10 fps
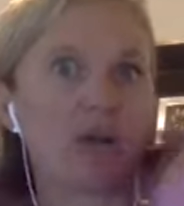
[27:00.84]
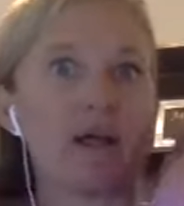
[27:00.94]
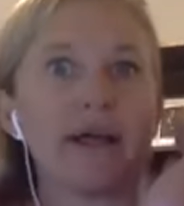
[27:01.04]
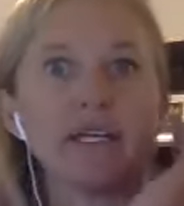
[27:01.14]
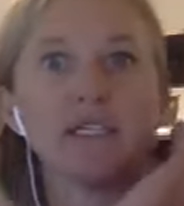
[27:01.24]

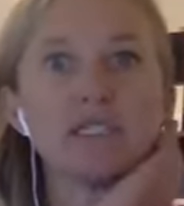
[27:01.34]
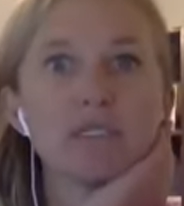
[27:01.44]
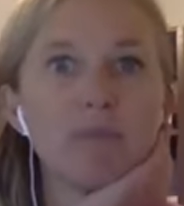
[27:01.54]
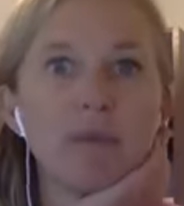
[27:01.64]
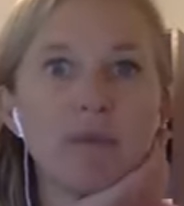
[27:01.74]

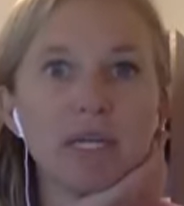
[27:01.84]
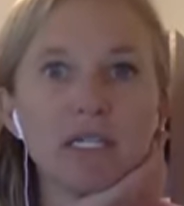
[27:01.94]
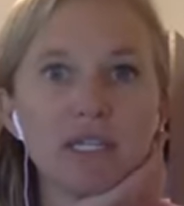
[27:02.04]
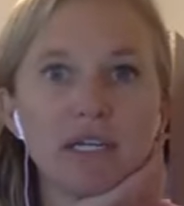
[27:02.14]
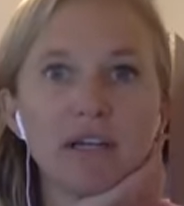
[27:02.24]
clients my
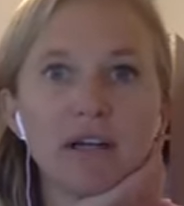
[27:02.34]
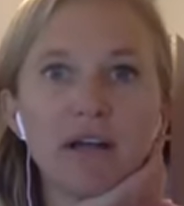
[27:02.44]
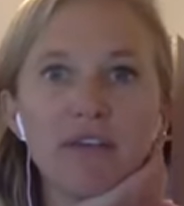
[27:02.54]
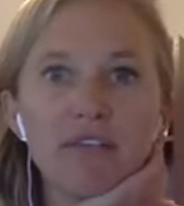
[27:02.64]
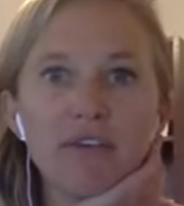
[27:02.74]
pricing
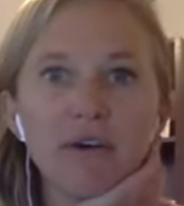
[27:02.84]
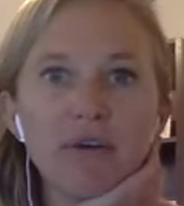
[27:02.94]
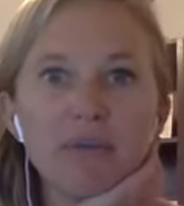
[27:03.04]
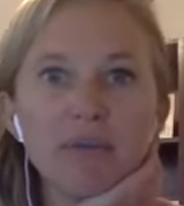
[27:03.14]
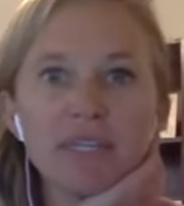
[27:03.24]
on the
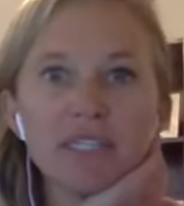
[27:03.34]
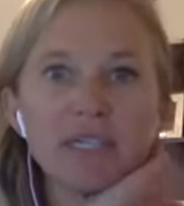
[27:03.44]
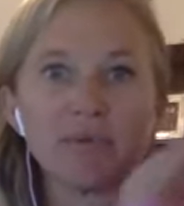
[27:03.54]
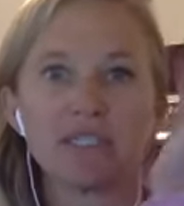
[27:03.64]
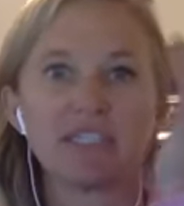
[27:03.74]
phone because
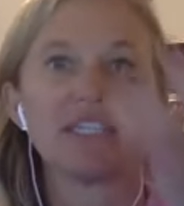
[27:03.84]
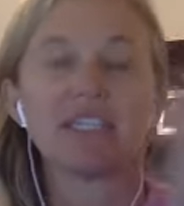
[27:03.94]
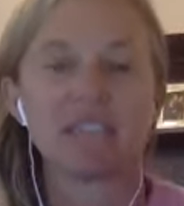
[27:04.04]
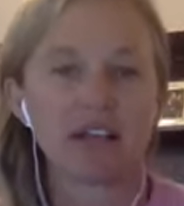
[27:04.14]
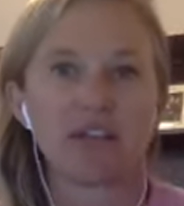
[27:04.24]
it was
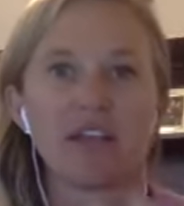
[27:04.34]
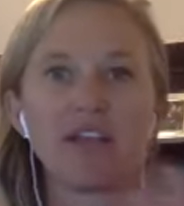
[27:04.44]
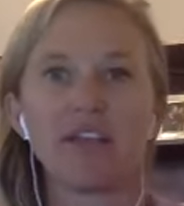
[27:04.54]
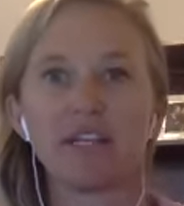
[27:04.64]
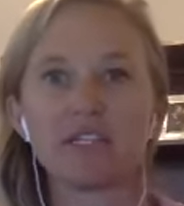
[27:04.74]
exactly
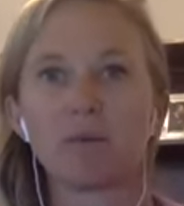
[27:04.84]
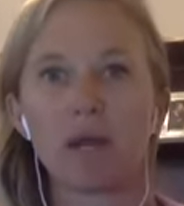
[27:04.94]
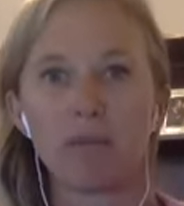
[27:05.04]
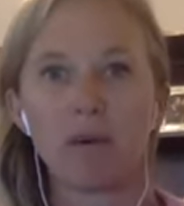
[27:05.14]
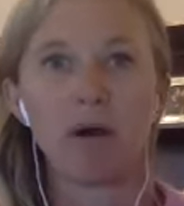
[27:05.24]
that like
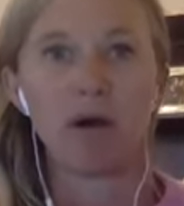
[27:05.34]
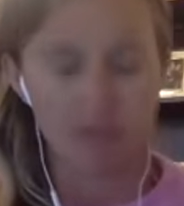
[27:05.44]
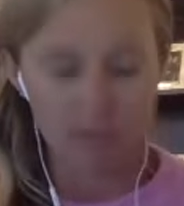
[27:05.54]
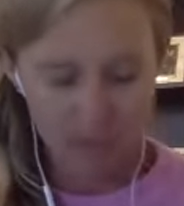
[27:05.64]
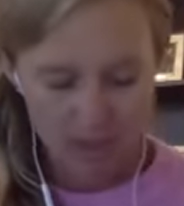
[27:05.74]
sweaty
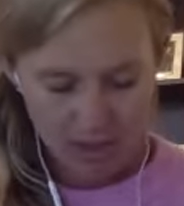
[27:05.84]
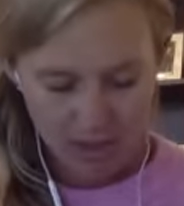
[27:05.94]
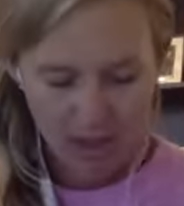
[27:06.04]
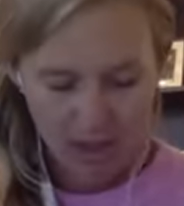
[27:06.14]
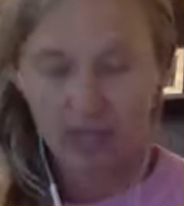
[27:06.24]
palm.
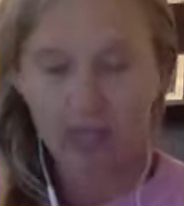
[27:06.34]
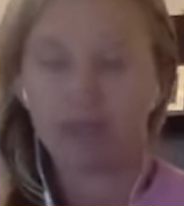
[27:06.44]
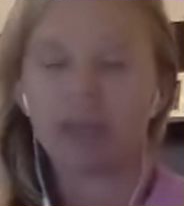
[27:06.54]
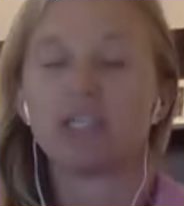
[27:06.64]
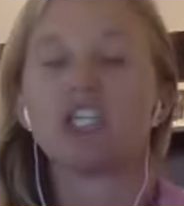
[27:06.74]
I get
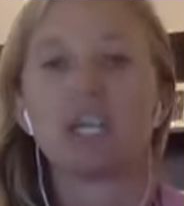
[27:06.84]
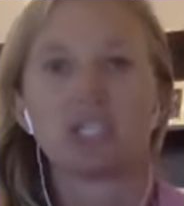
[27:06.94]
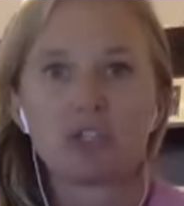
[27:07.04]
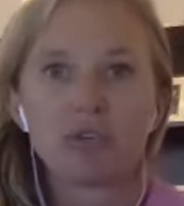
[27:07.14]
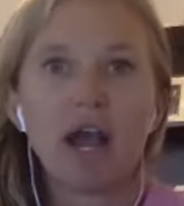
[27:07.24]
like a
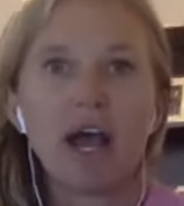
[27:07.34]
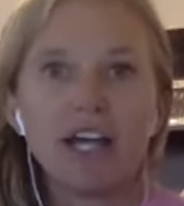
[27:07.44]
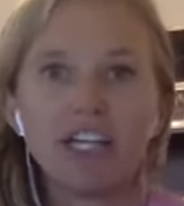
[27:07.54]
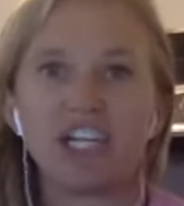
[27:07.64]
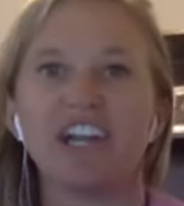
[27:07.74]
chest
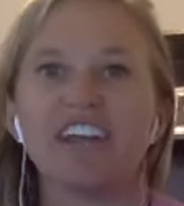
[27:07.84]
rash.